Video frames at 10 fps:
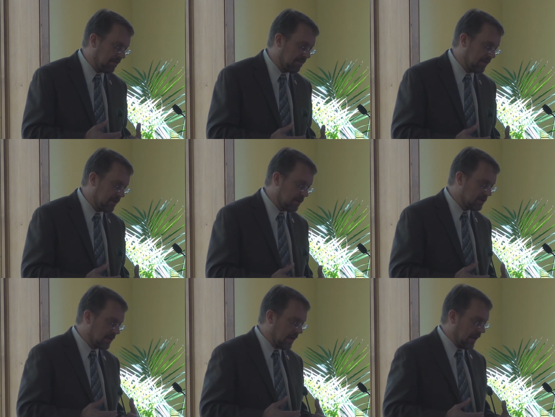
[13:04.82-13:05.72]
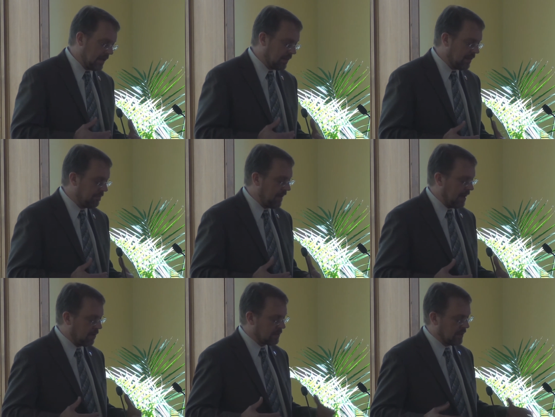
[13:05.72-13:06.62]
fears and live
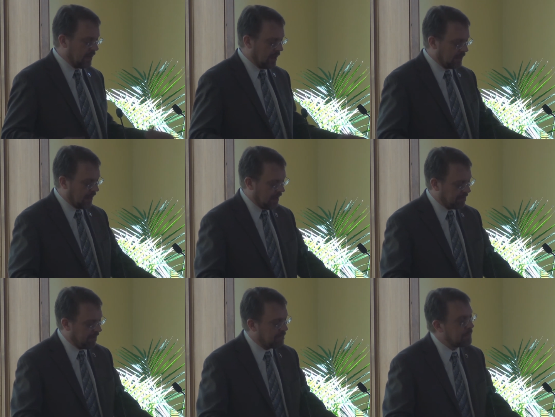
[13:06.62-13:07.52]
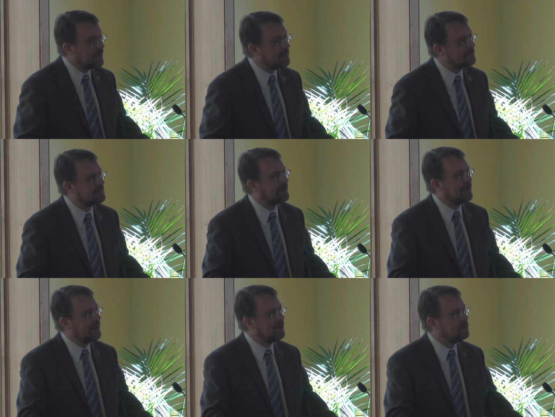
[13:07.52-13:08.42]
out a life of peace
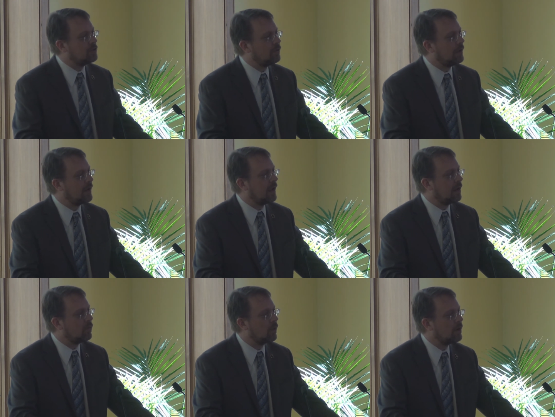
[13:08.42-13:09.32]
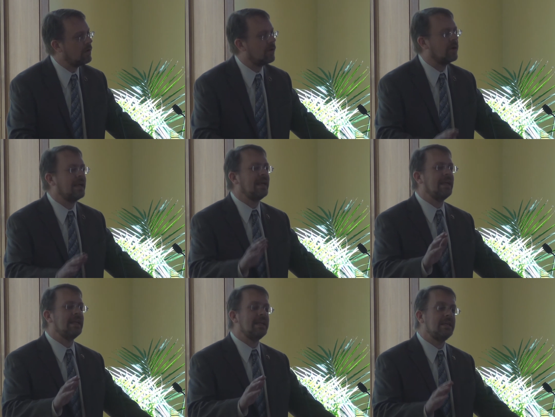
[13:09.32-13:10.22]
and joy and wonder.
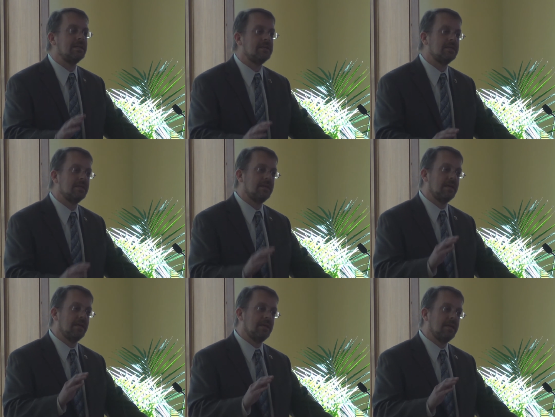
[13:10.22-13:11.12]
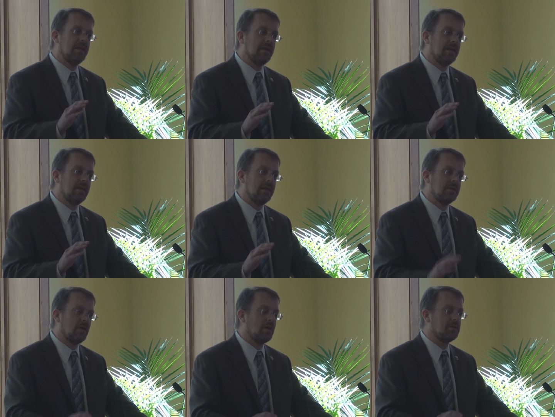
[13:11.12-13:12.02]
It is
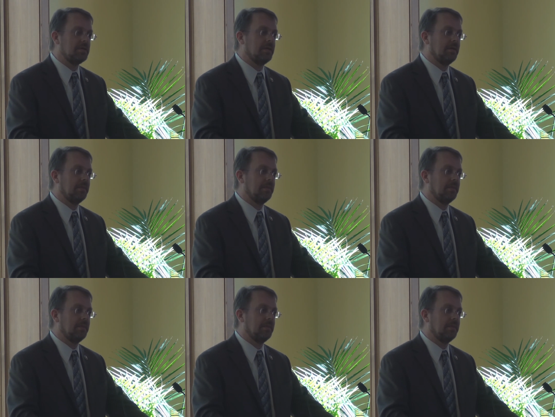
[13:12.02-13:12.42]
exhausting.